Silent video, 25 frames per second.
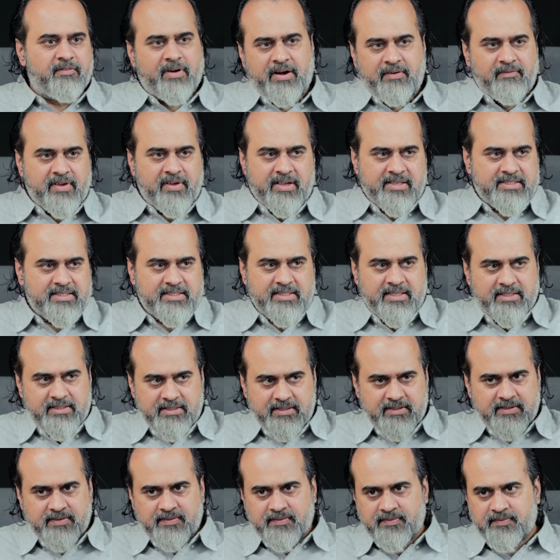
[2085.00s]
One way is
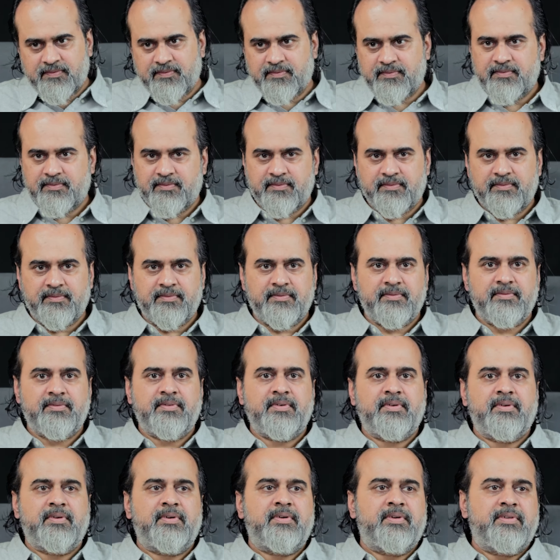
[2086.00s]
this.
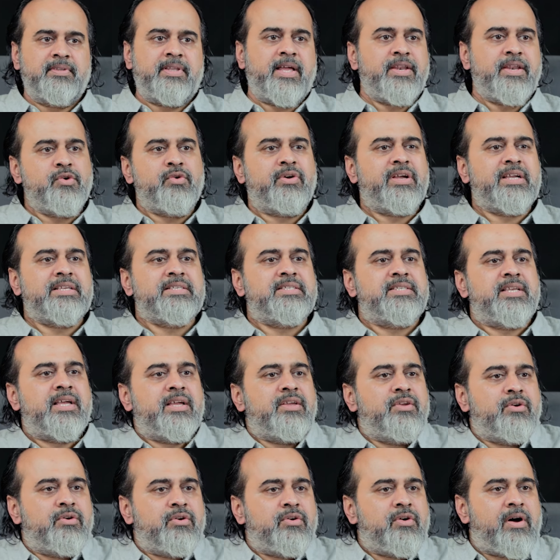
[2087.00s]
Then you can
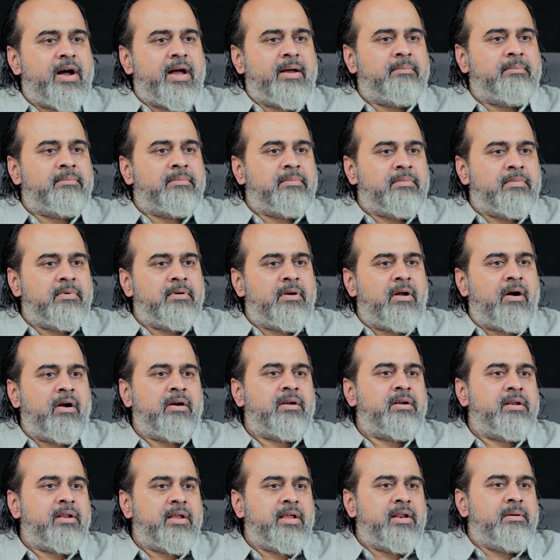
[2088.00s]
say, you know, I am
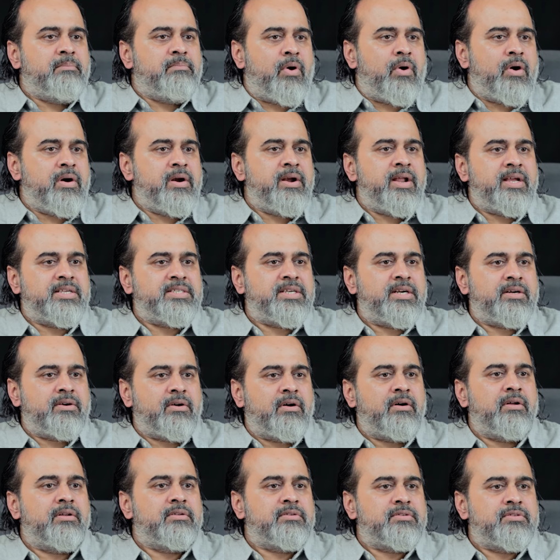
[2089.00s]
not in bondage
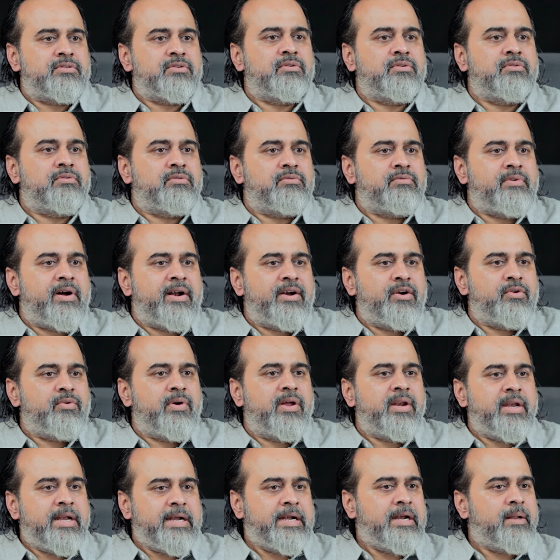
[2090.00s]
at all, so why
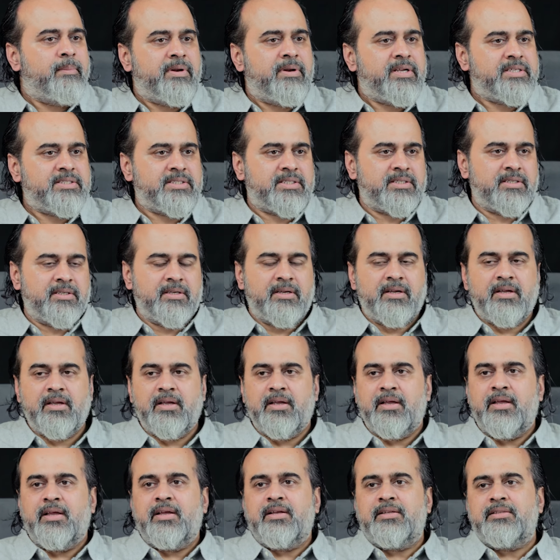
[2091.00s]
do I need liberation?
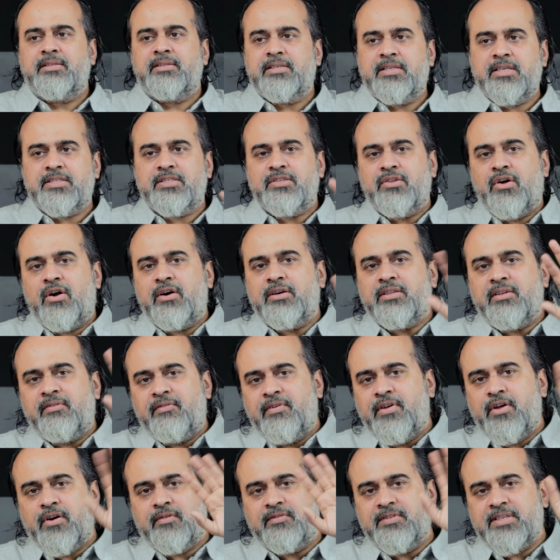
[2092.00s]
This is not
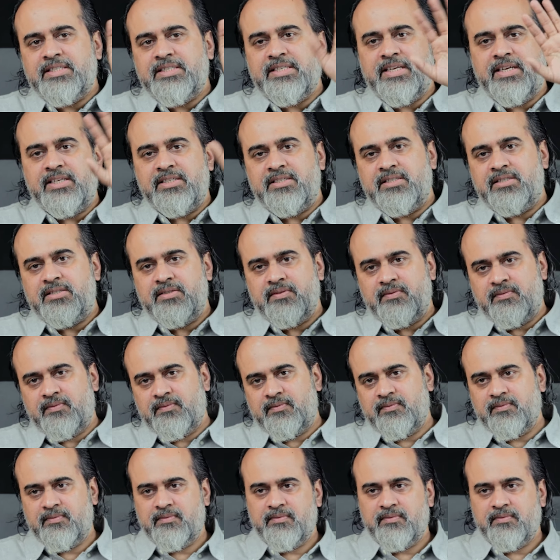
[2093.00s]
the way of the sage.